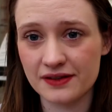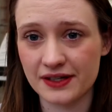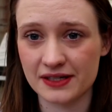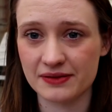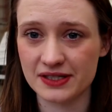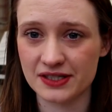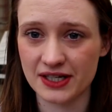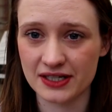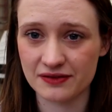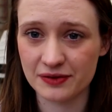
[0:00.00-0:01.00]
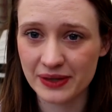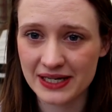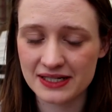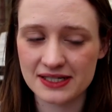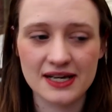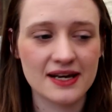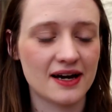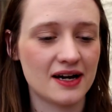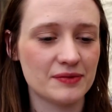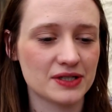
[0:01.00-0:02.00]
The next one is The Shadow of the Wind,
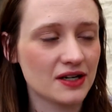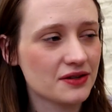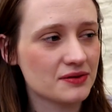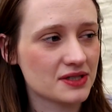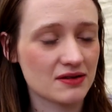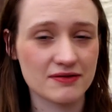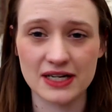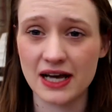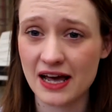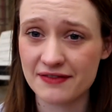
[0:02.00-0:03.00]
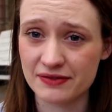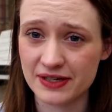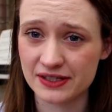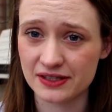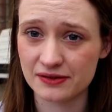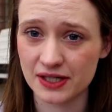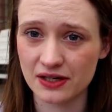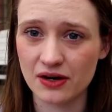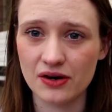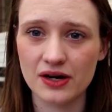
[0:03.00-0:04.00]
which I thought was going to be a really heavy read because it's quite
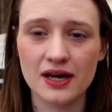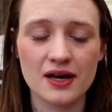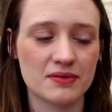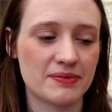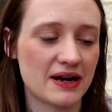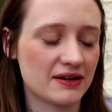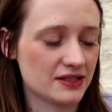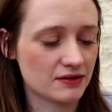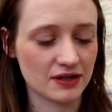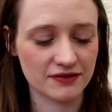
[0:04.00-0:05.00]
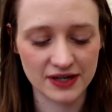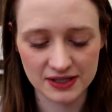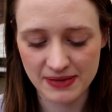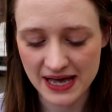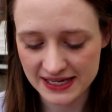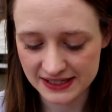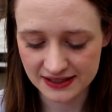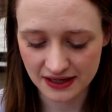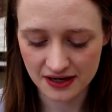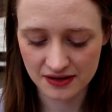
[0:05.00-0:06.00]
long, but apparently it's quite fast
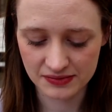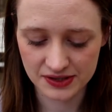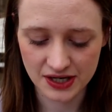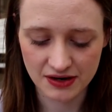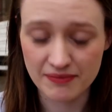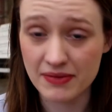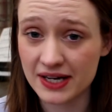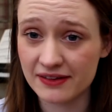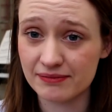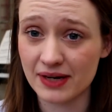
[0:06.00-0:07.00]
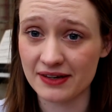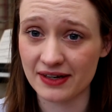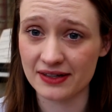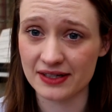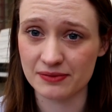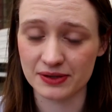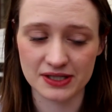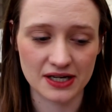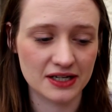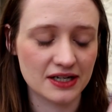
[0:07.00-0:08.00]
paced, so I might get this one
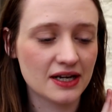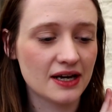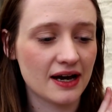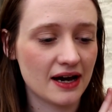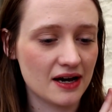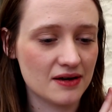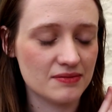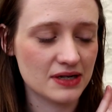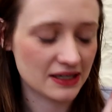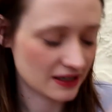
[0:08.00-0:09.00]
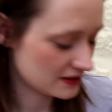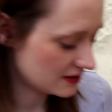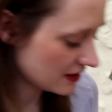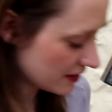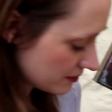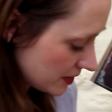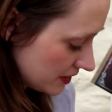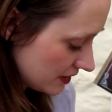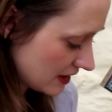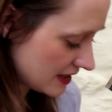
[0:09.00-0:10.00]
done. And the other
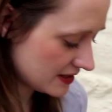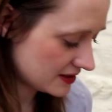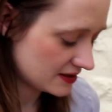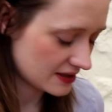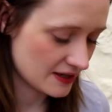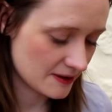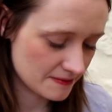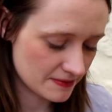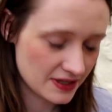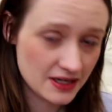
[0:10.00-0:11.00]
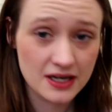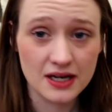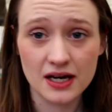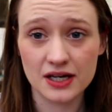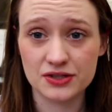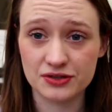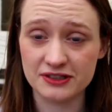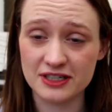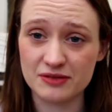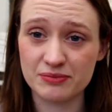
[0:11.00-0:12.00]
one is A Tree
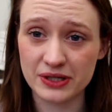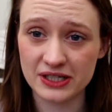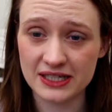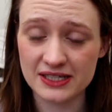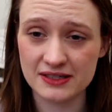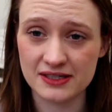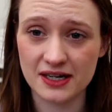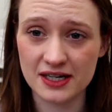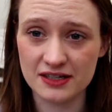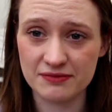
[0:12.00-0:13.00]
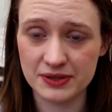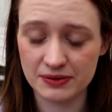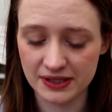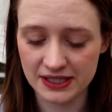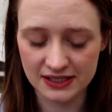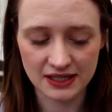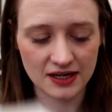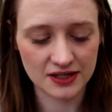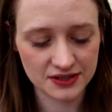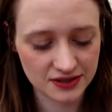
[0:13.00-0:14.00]
Grows in Brooklyn, so it's kind of between these
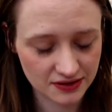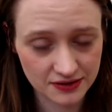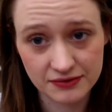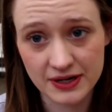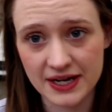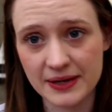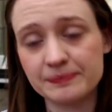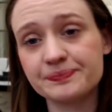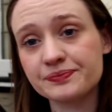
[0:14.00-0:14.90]
last three,